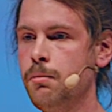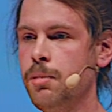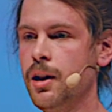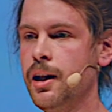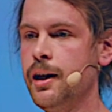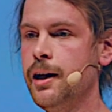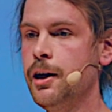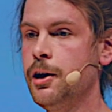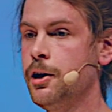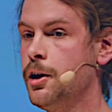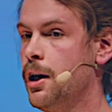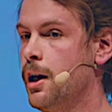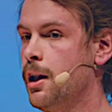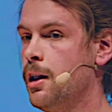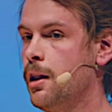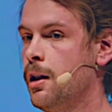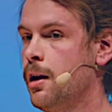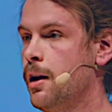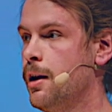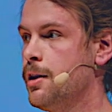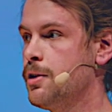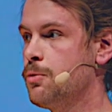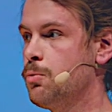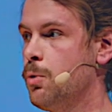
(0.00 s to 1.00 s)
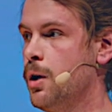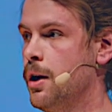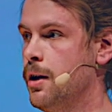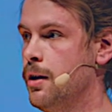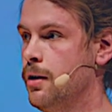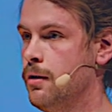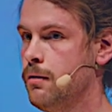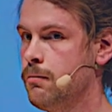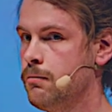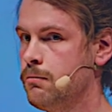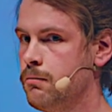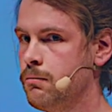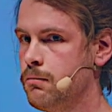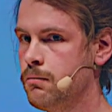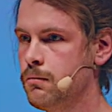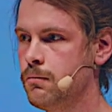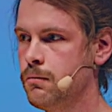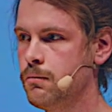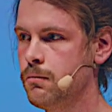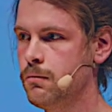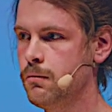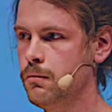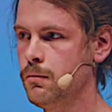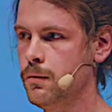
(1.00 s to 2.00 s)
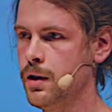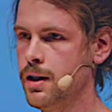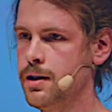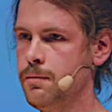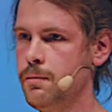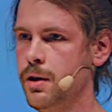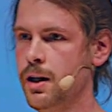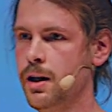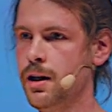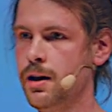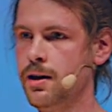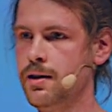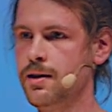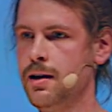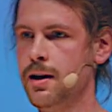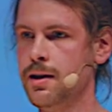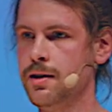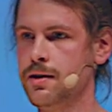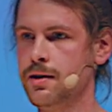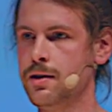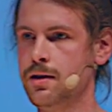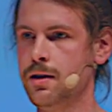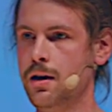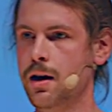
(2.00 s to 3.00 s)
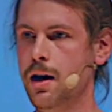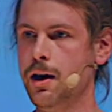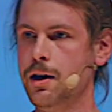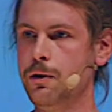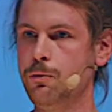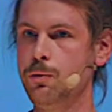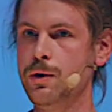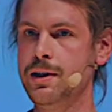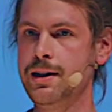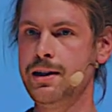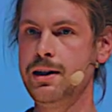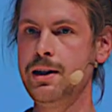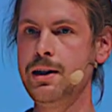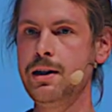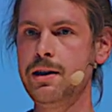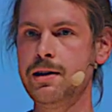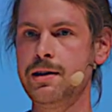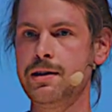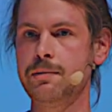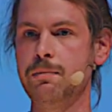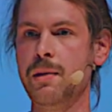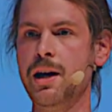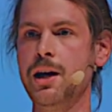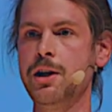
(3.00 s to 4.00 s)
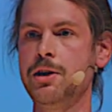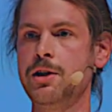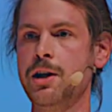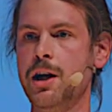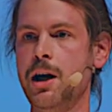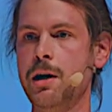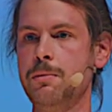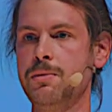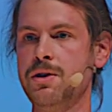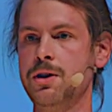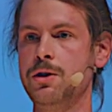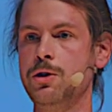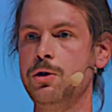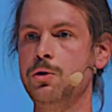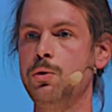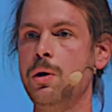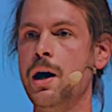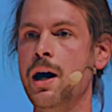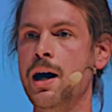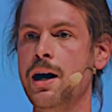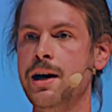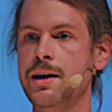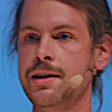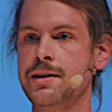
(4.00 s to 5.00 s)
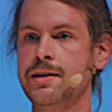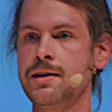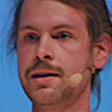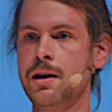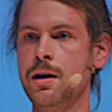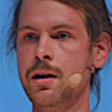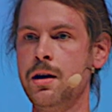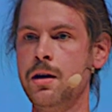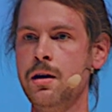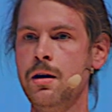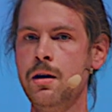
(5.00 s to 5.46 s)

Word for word: Player null has won. Doesn't make any sense. And we see this many times in UIs.